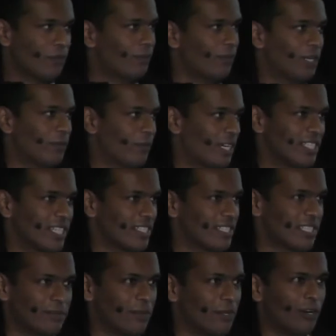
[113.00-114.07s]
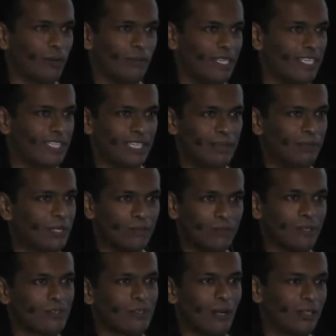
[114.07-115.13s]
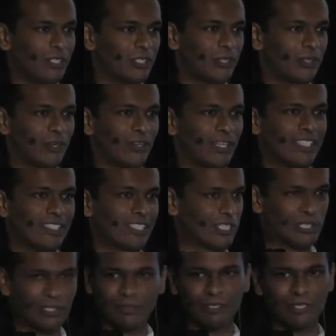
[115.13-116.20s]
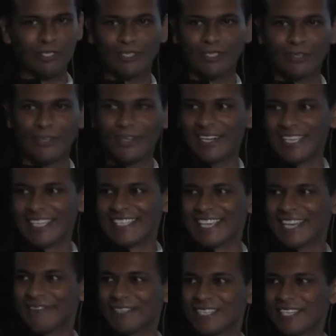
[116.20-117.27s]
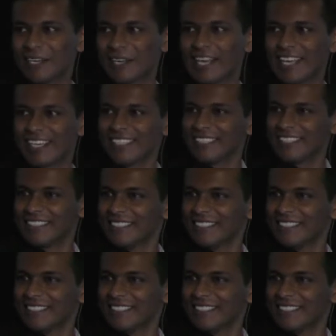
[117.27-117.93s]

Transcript: for fun projects, just for hobby, even if you solve the tutorial, just show your hands up, it's okay.